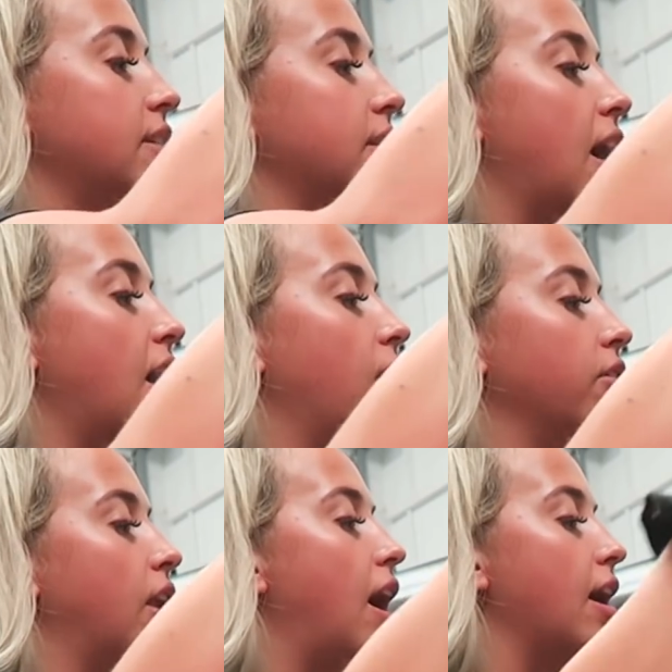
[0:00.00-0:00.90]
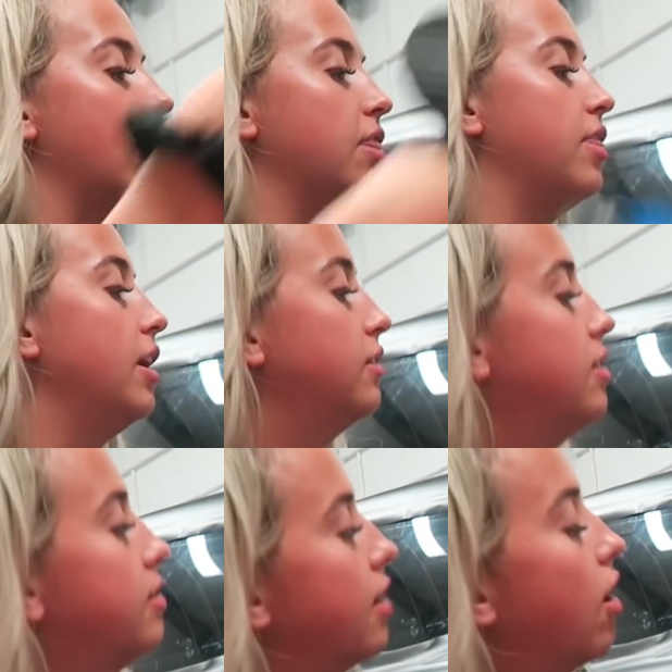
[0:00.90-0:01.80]
down like and think to
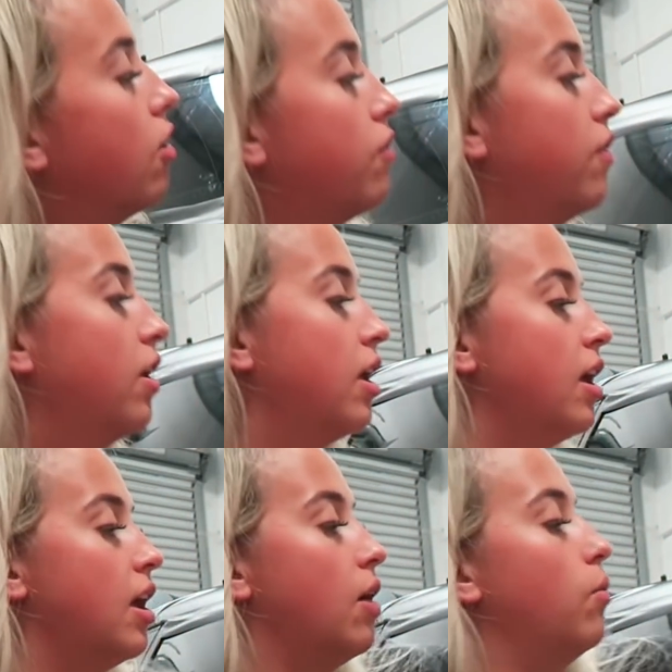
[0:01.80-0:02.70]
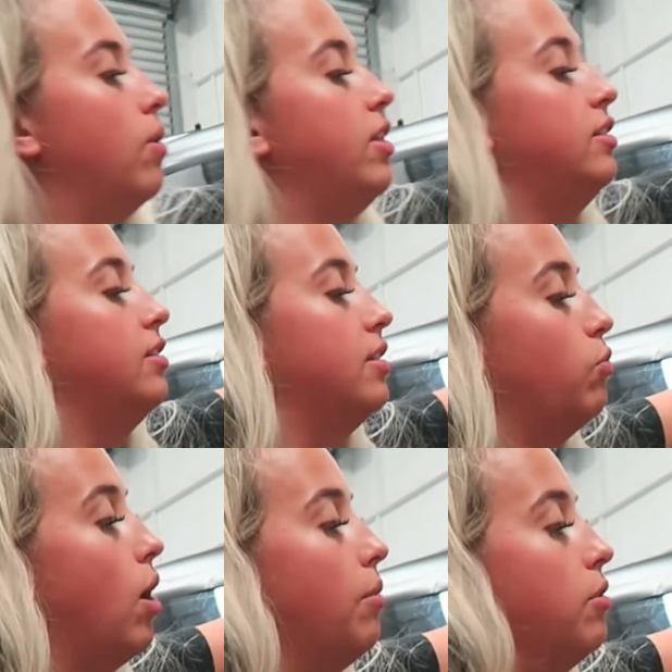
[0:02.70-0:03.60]
yourself, this is
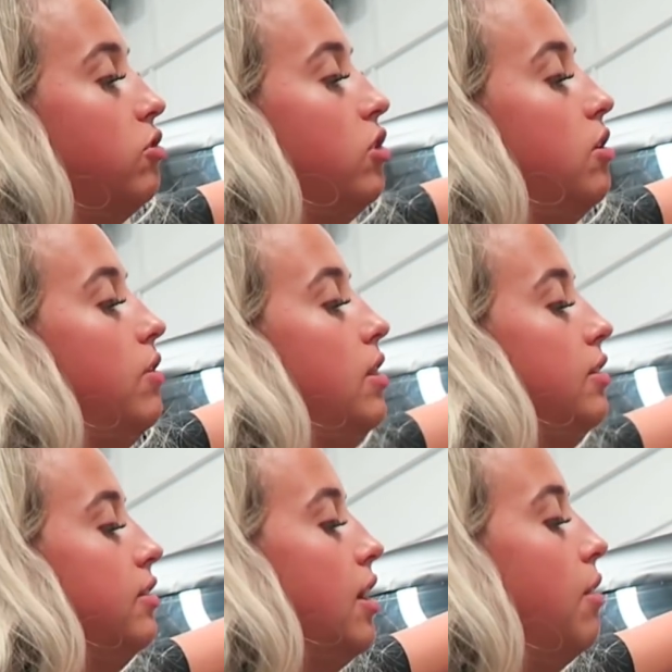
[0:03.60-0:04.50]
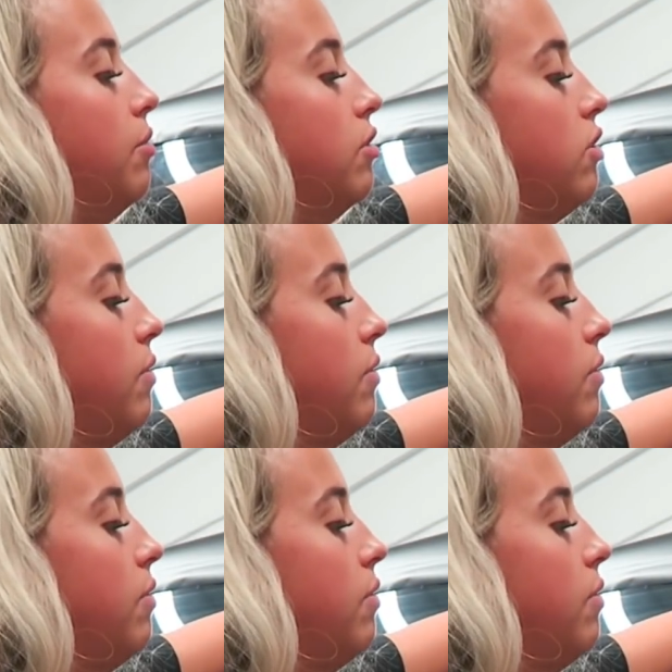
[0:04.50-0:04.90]
what I'm going to do and this is how I'm going to do